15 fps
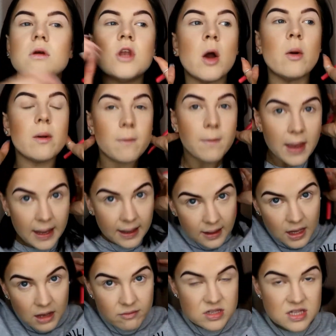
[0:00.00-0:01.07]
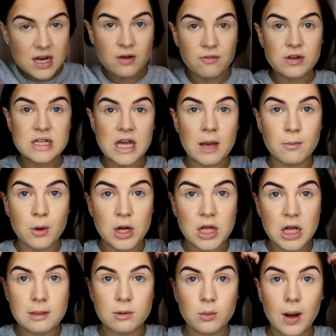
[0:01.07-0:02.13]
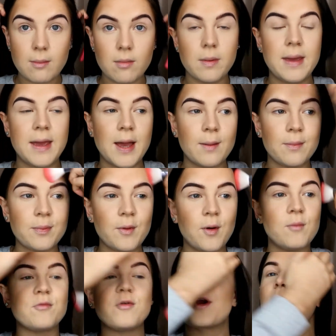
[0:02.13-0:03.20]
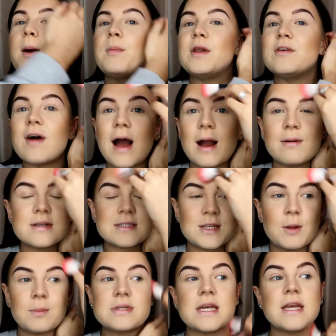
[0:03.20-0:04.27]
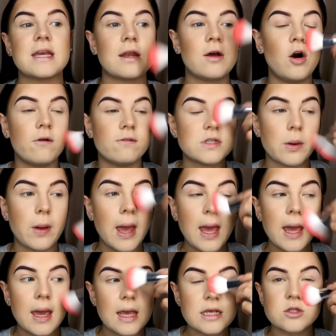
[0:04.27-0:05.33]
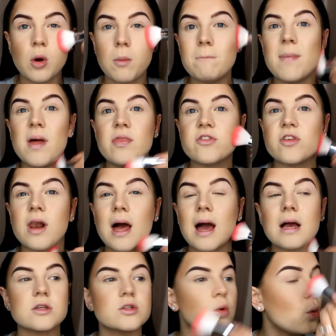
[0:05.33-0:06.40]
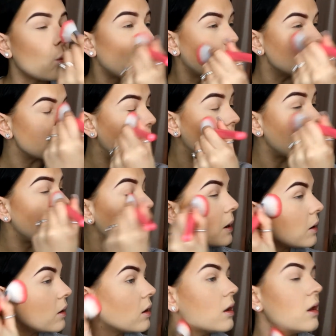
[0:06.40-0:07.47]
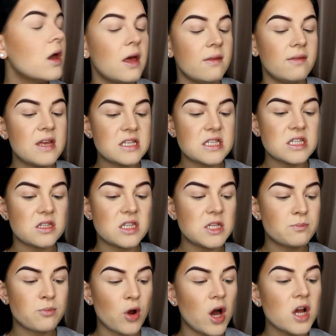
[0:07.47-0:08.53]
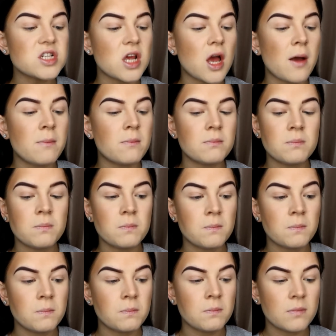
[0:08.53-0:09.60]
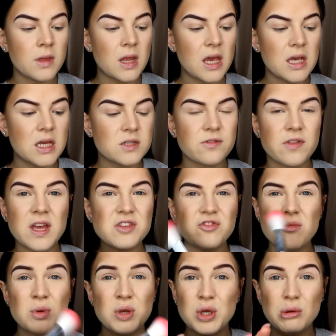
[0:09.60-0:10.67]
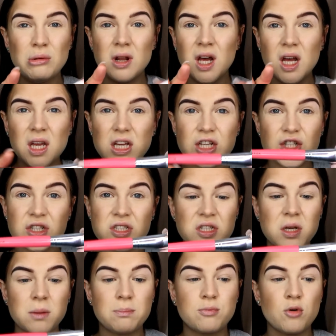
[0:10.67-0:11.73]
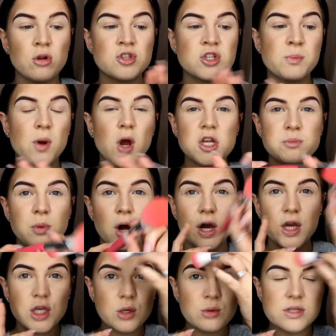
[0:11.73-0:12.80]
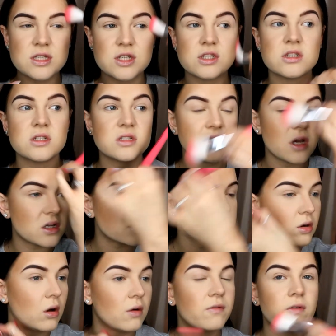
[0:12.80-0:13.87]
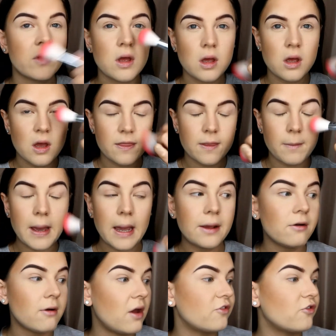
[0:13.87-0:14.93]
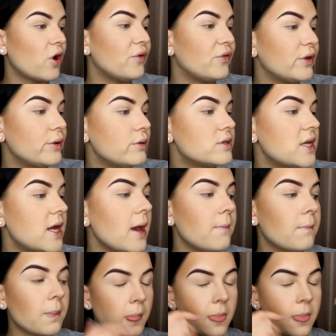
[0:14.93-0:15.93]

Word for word: knowing me, if it's an everyday, I'm only going to be wearing my makeup on for a couple of hours and then I'll be taking it off, so it's not meant to last all day. This is this brush um is I think it's from New Look. It's just a bronzer brush, but I use it just to dust off the powder after I've used it.